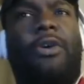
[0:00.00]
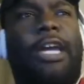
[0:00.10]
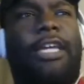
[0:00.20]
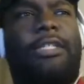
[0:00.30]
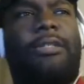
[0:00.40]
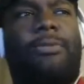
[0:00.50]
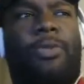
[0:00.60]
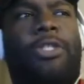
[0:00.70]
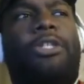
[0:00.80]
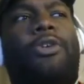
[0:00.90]
I guess
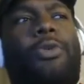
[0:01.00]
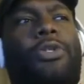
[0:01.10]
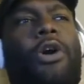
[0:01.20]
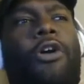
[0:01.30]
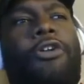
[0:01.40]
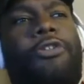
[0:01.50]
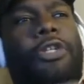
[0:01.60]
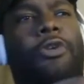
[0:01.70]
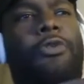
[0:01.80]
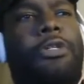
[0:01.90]
Nintendo, it's harder to
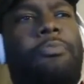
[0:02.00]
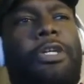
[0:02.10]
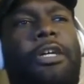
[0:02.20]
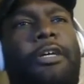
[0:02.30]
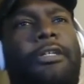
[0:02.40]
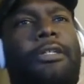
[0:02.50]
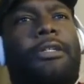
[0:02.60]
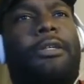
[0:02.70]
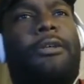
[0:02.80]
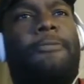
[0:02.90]
notice because
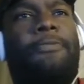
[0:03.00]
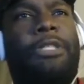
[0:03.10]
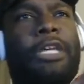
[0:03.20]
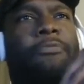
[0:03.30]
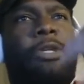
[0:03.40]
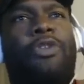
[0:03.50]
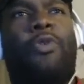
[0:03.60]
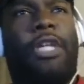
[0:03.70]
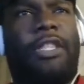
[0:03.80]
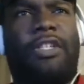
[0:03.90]
they've been
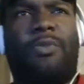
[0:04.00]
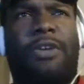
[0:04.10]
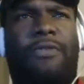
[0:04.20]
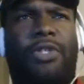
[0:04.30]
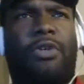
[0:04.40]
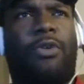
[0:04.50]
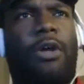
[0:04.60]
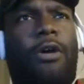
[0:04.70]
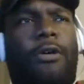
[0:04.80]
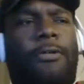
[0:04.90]
doing it this way for so long.